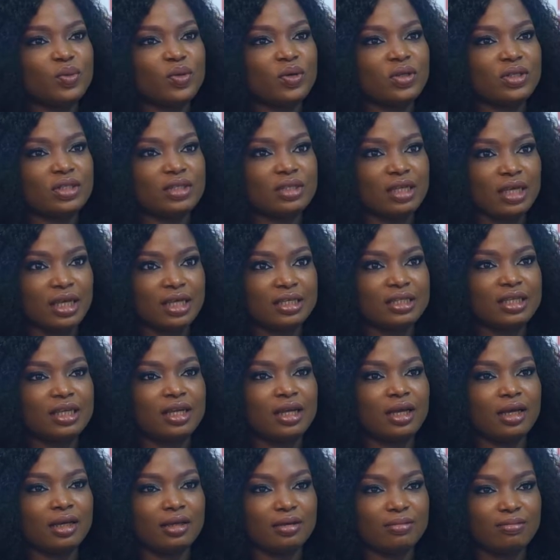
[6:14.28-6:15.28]
was, like I said,
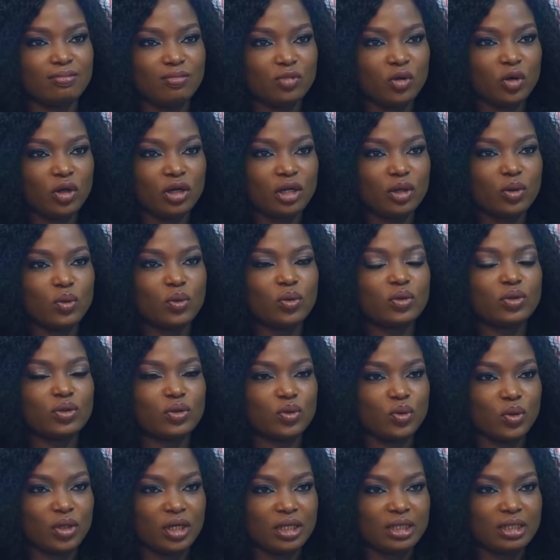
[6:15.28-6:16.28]
I got a coach
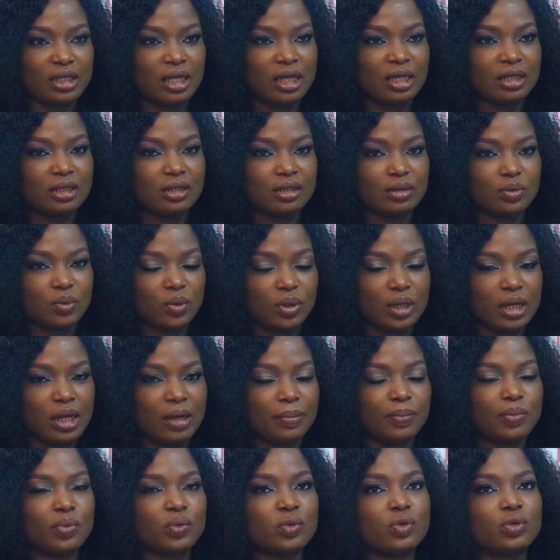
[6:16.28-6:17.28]
to understand what
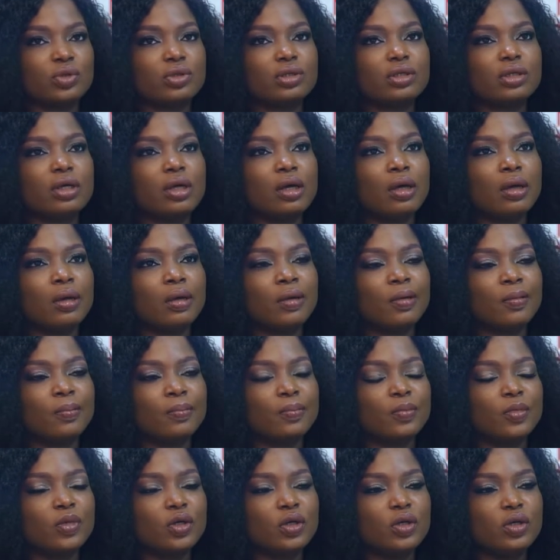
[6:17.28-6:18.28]
happened.
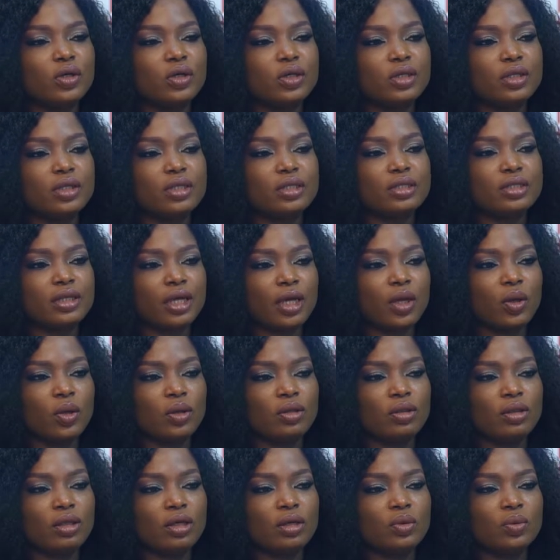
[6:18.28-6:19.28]
Um, the
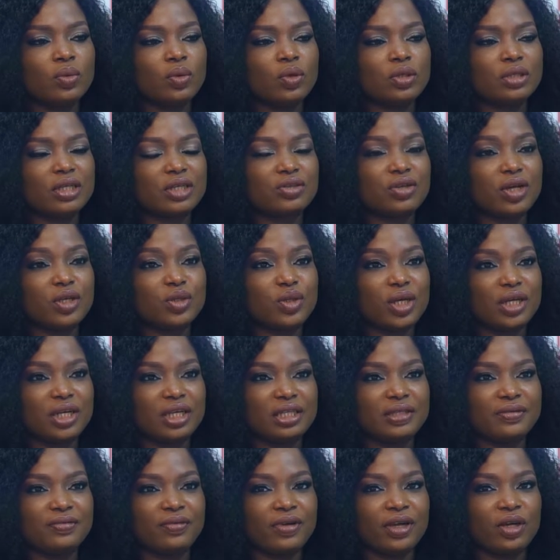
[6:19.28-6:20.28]
second thing was I tried to
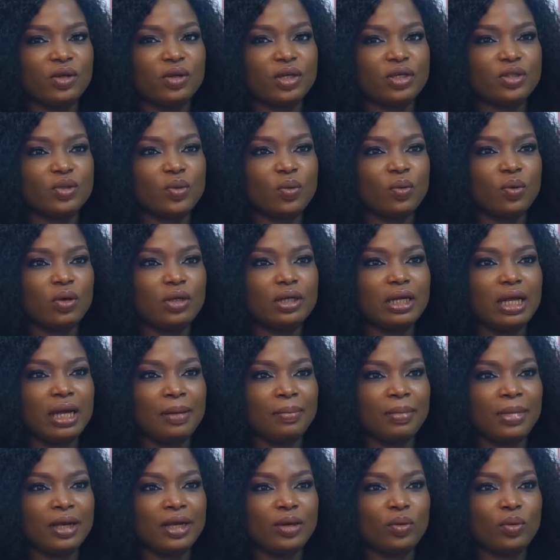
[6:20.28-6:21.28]
identify, okay, so what
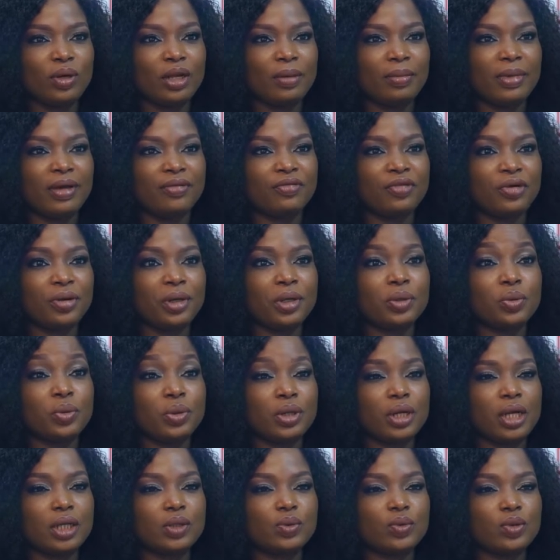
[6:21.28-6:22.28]
am I, what am I very good
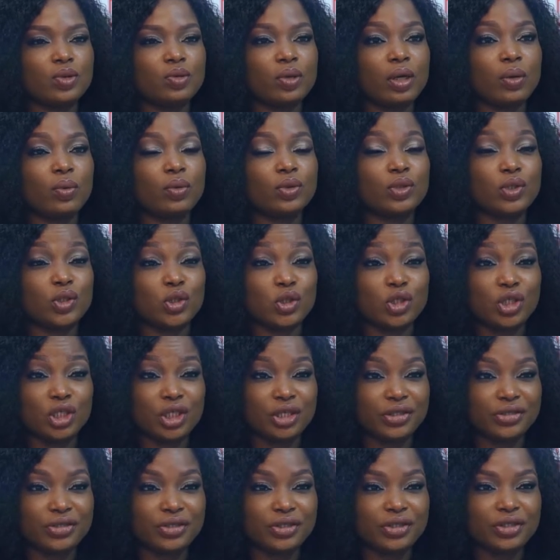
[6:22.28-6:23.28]
at? What do I want to
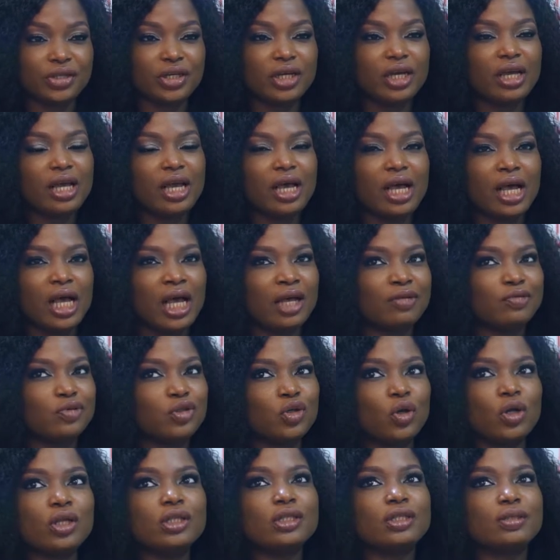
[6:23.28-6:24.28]
teach? I've
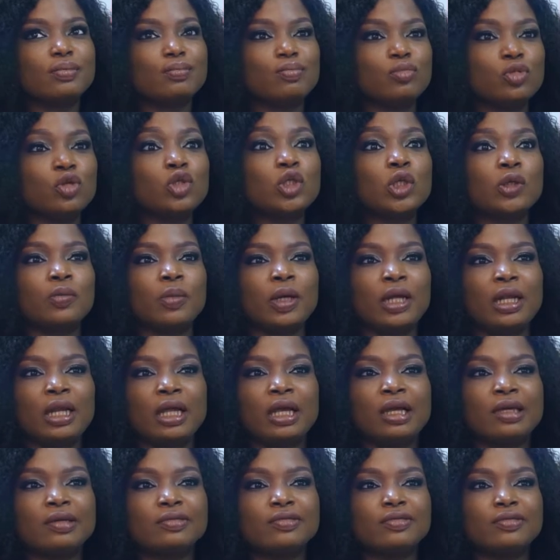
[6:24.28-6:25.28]
taught most of my
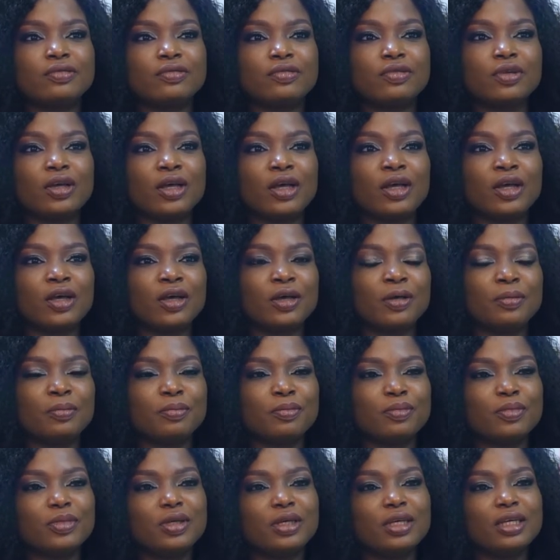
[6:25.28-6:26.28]
life.
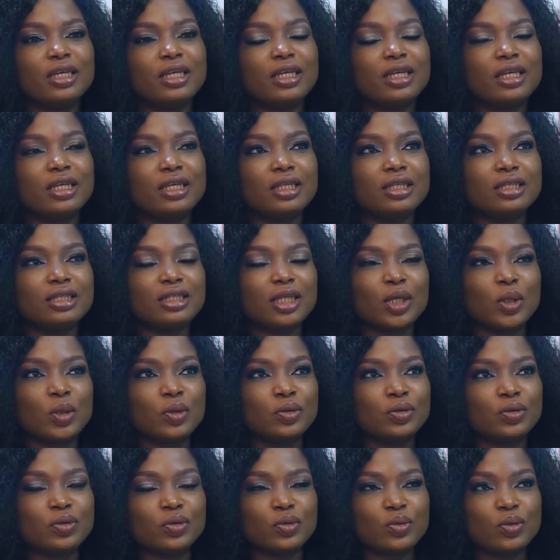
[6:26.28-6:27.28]
Um, in
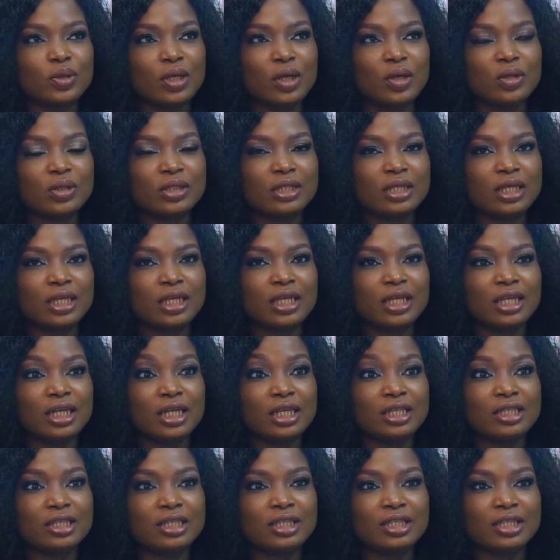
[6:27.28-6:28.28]
secondary school, I was a
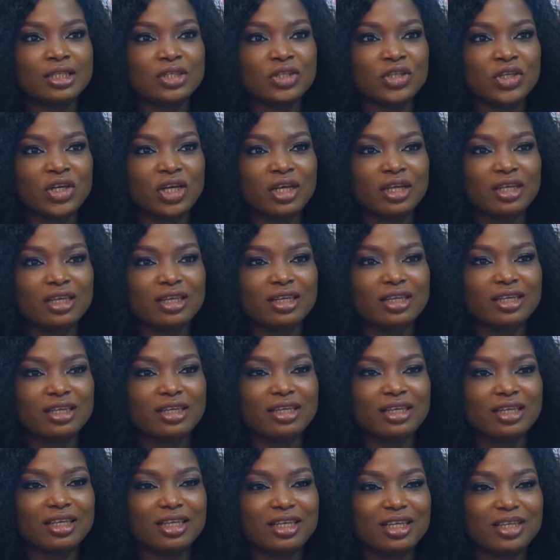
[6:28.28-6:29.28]
lesson teacher
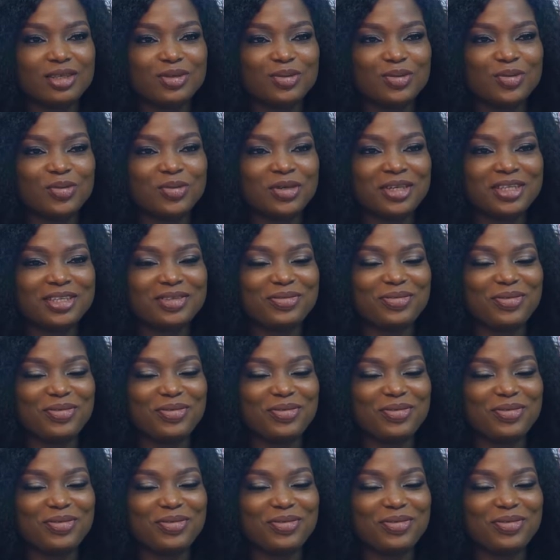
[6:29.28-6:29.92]
to raise